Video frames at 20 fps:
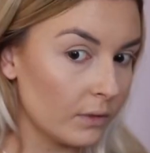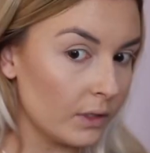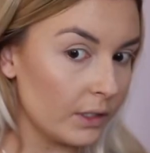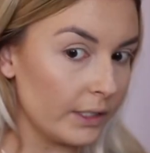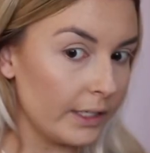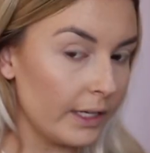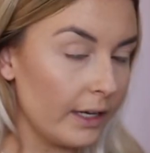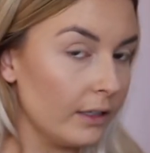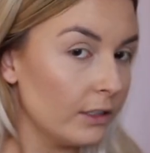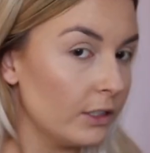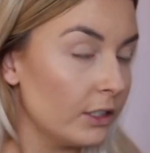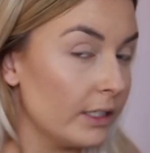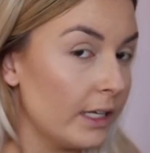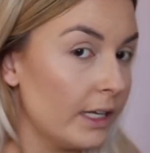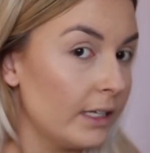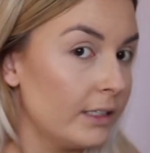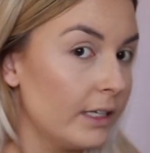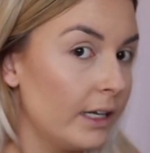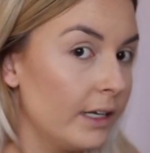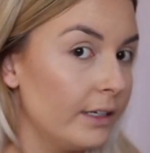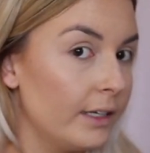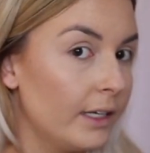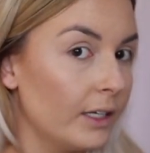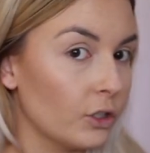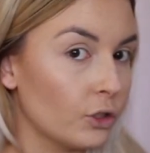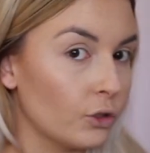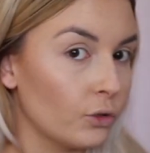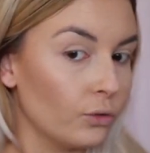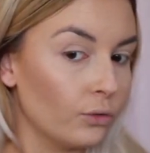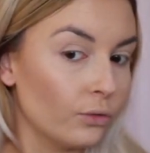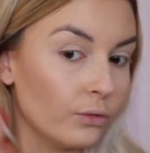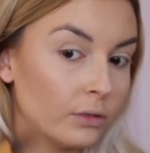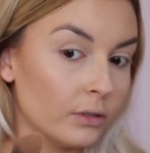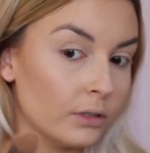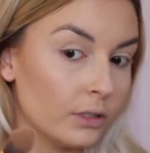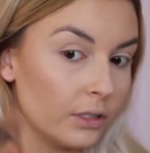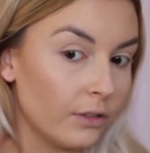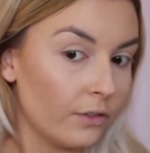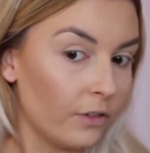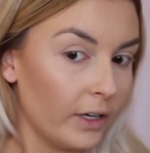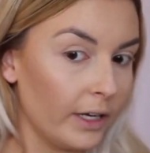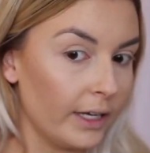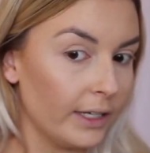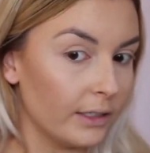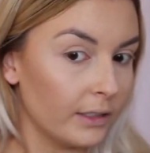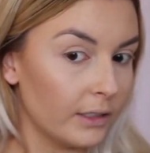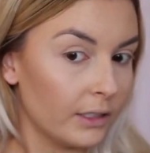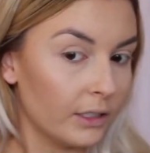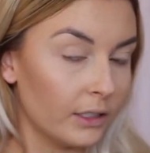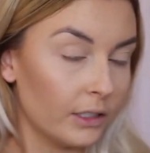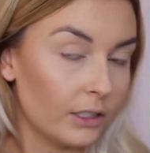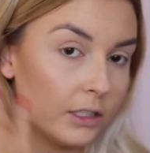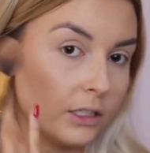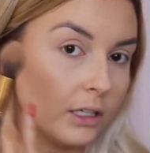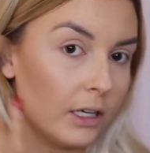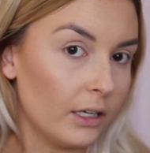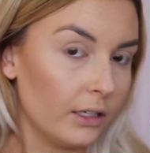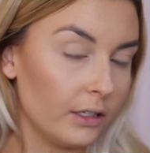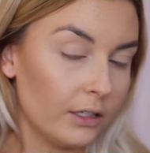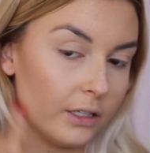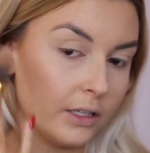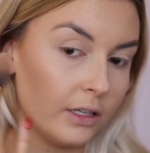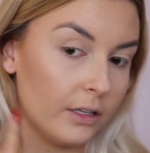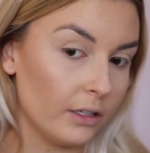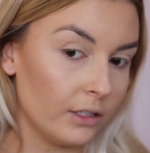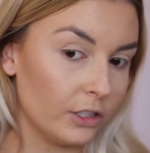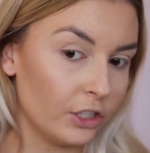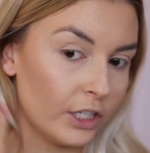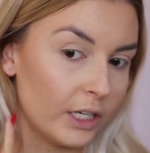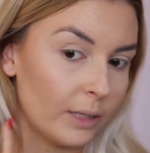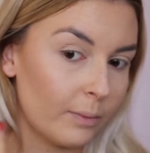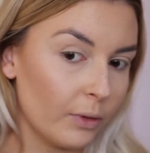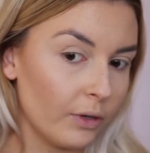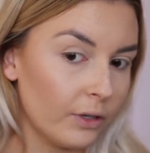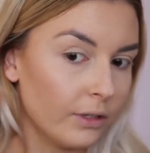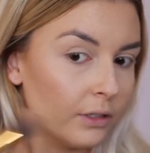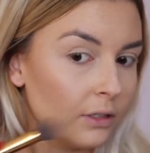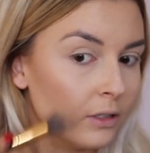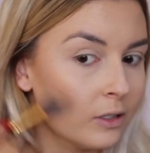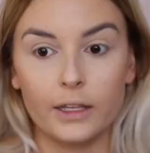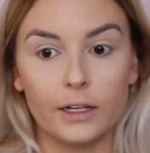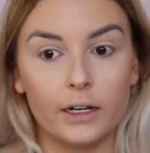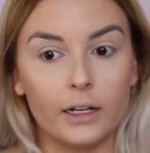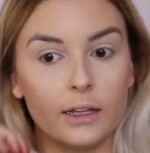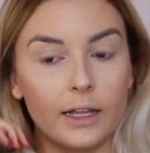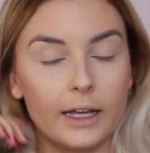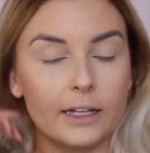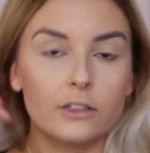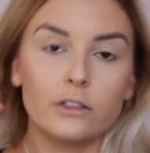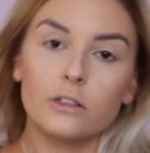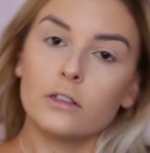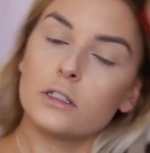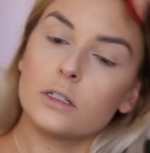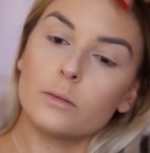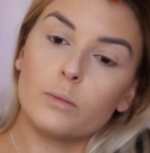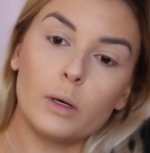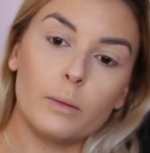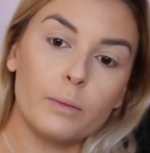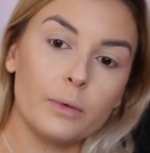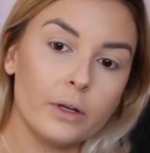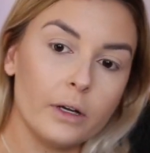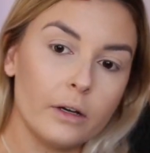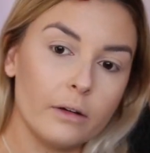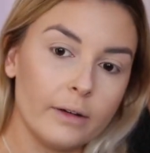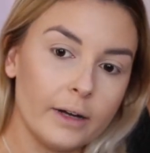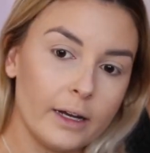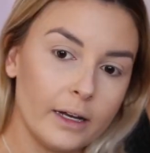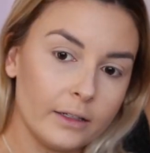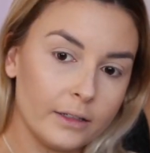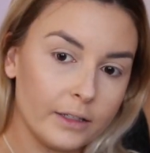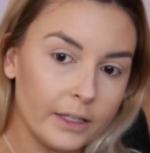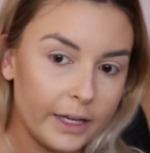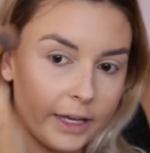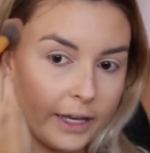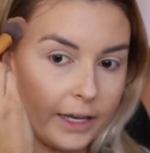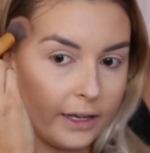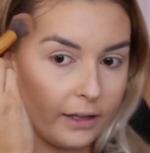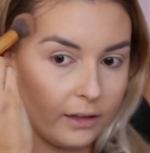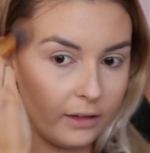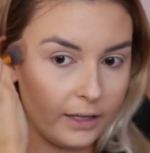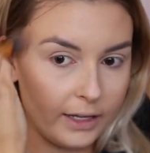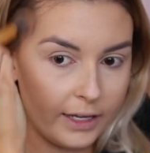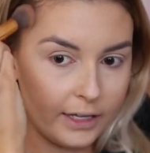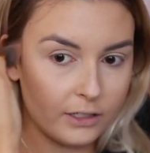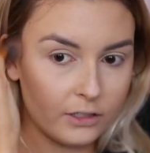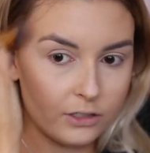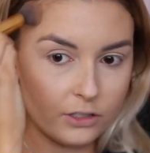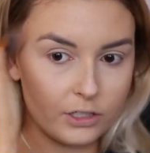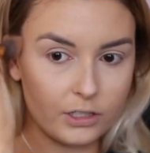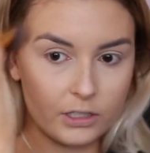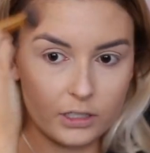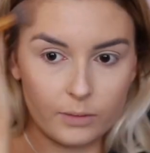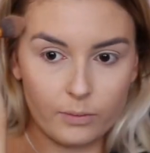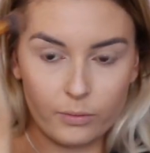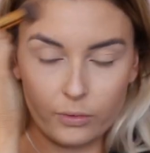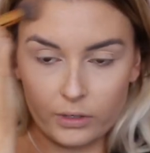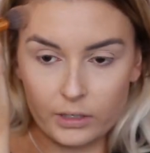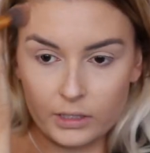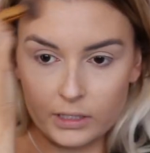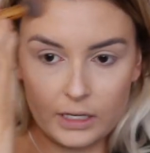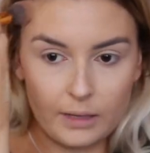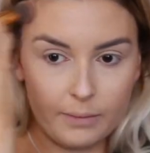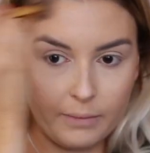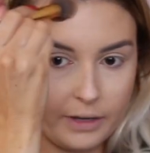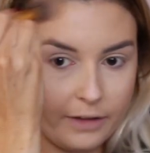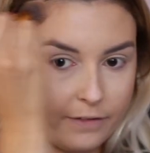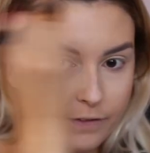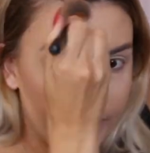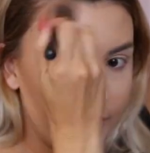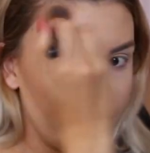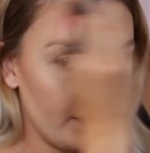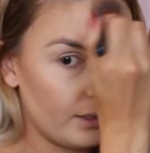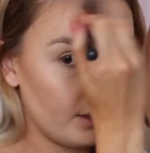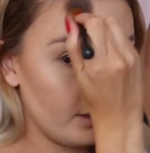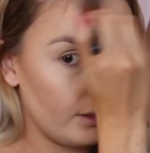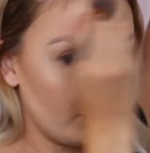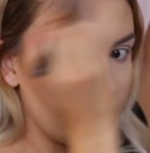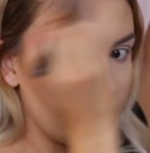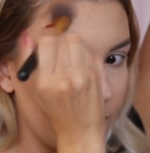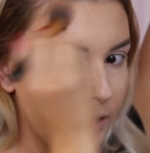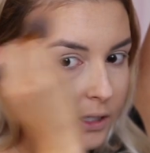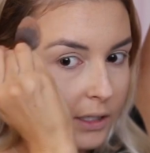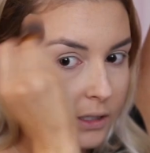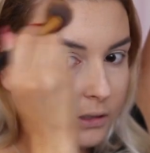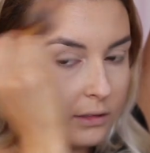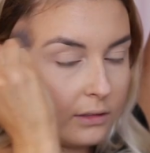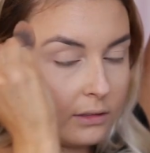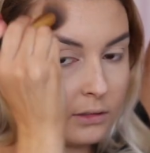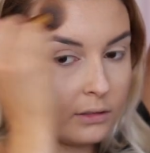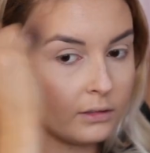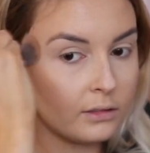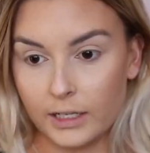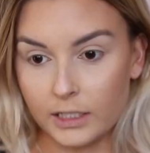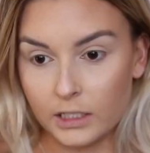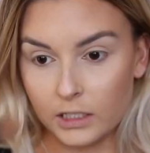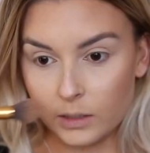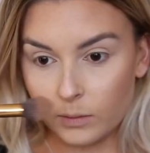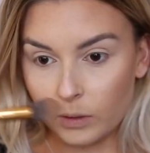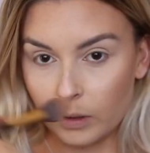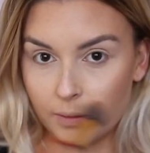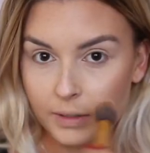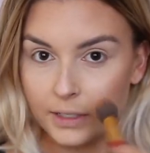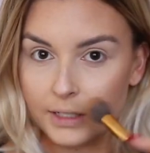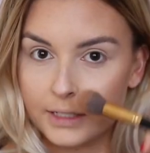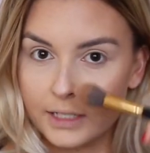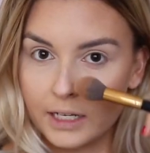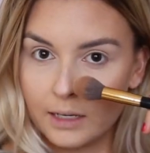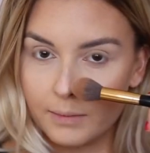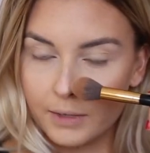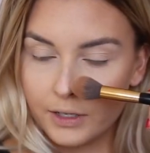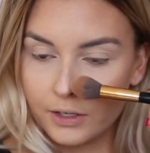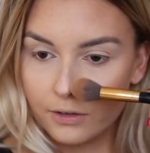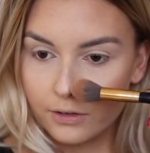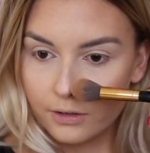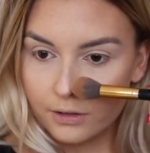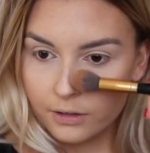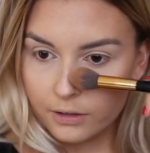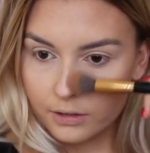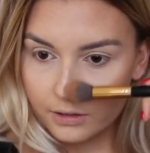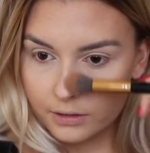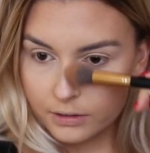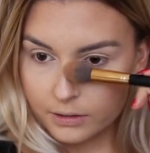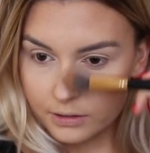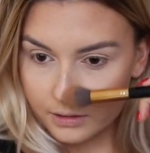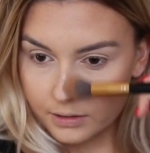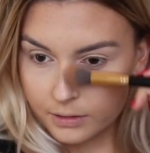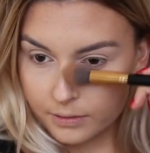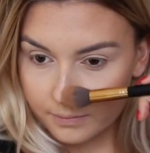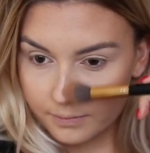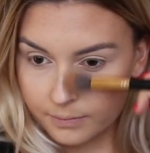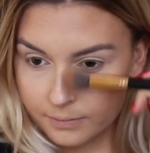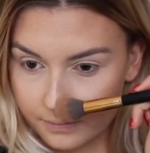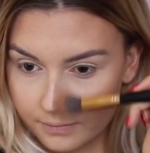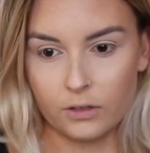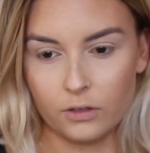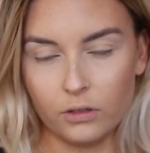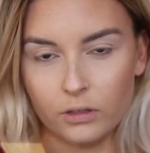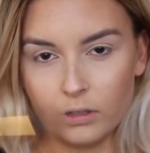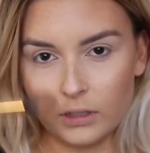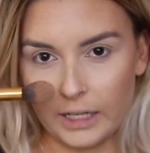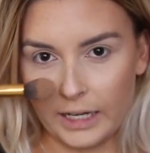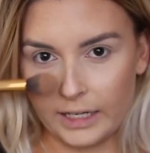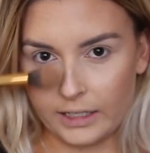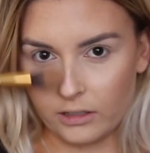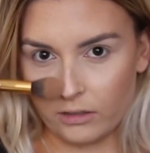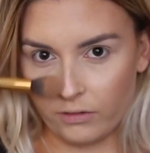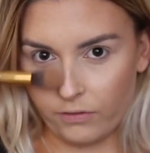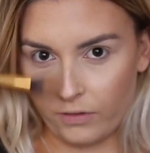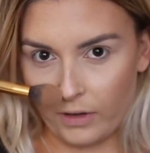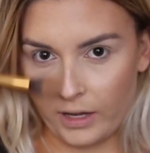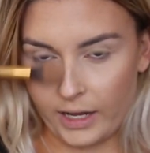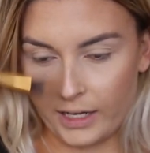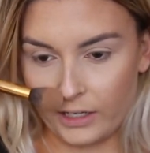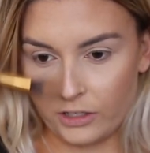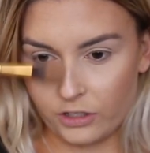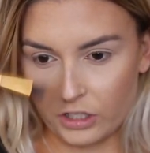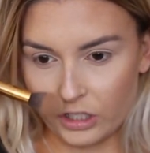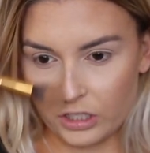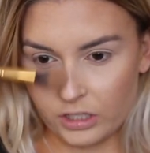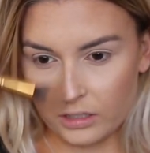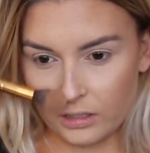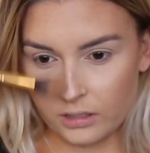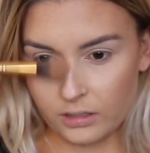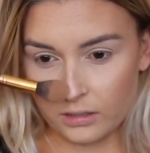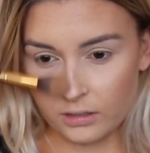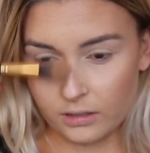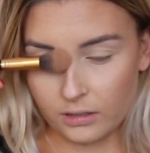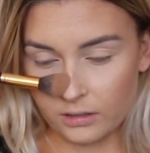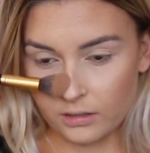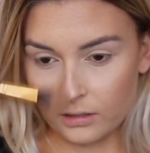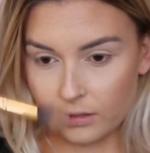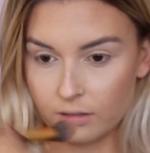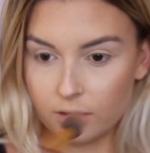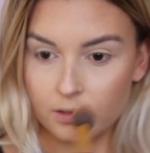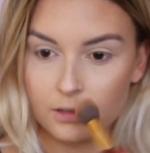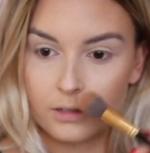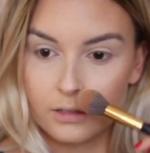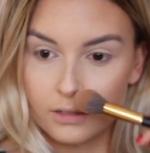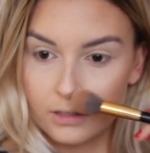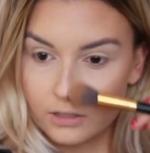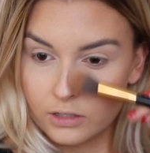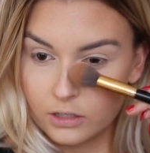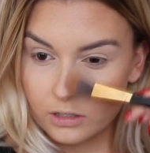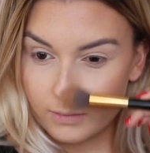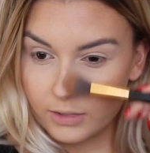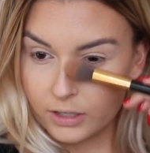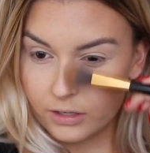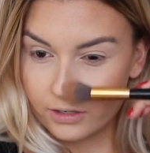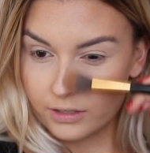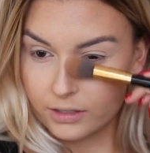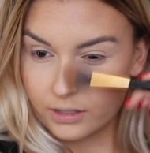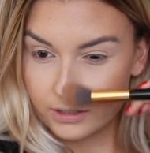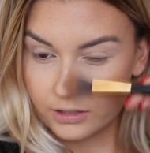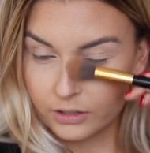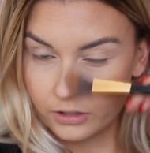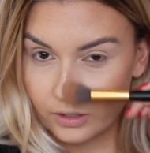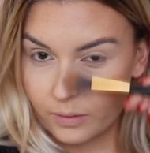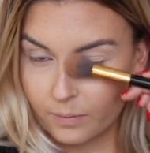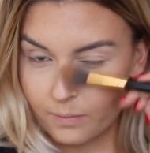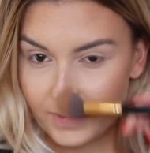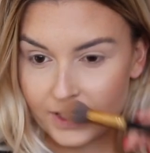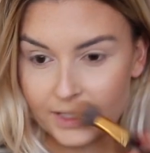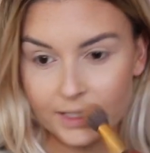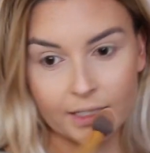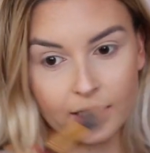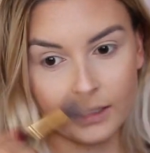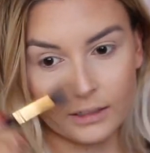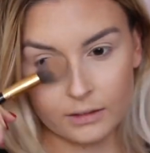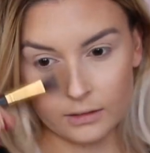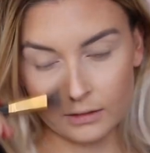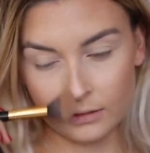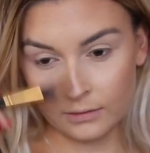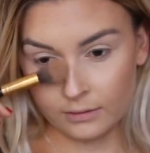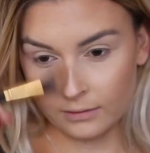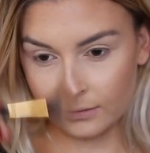To see how it just adds that natural defined under the cheekbone. And then I like just to pop it around the hairline just to bronze up my face a bit. I just pop it down my nose. Not like defined, just so my nose doesn't go missing.